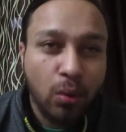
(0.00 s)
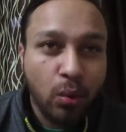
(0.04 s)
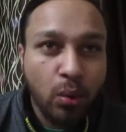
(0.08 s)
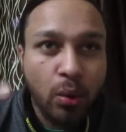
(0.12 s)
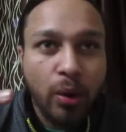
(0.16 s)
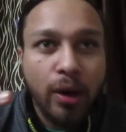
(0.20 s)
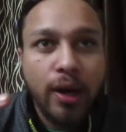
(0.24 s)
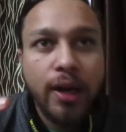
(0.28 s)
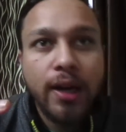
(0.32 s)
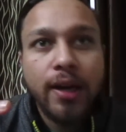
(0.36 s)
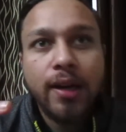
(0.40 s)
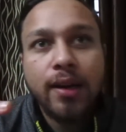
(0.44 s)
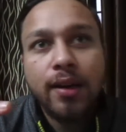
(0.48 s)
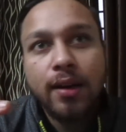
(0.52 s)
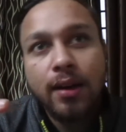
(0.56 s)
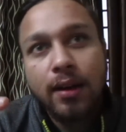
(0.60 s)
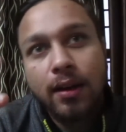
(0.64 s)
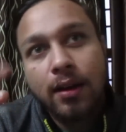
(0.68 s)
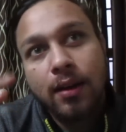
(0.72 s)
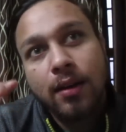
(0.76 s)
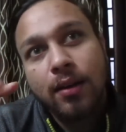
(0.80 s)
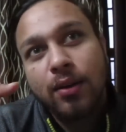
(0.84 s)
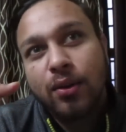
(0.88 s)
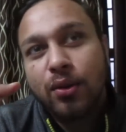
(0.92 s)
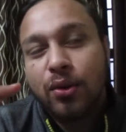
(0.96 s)
quite
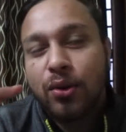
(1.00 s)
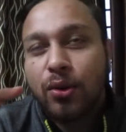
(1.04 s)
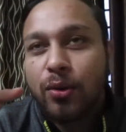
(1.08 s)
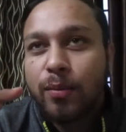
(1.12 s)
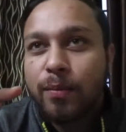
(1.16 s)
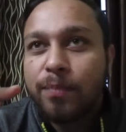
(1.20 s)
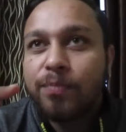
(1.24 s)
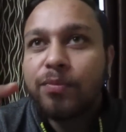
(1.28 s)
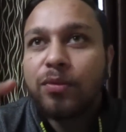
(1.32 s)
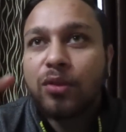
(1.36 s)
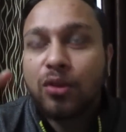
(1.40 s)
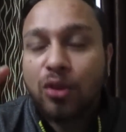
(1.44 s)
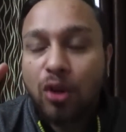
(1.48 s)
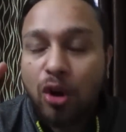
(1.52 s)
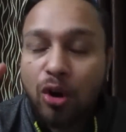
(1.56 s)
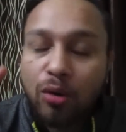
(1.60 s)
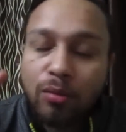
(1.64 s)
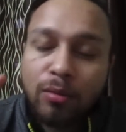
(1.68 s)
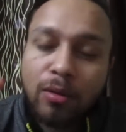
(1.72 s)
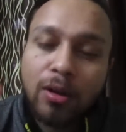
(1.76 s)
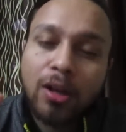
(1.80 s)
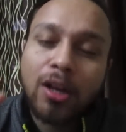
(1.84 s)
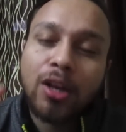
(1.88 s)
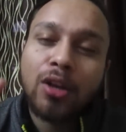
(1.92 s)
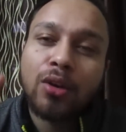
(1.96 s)
know um,
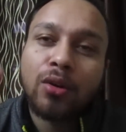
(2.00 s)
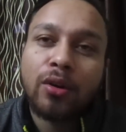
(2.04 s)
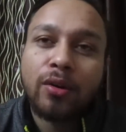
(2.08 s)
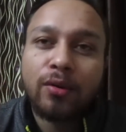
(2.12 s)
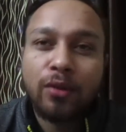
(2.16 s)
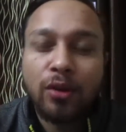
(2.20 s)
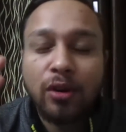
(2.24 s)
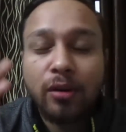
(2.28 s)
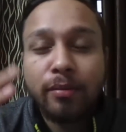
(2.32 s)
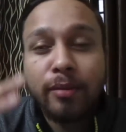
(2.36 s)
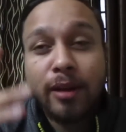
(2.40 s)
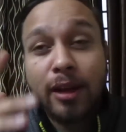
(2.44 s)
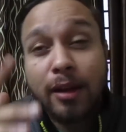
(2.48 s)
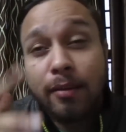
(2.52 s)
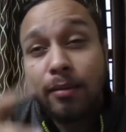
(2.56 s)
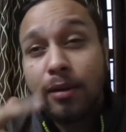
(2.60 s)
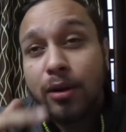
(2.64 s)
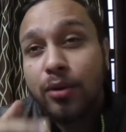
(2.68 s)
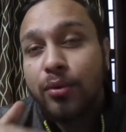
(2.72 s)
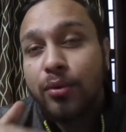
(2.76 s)
normal you, will be able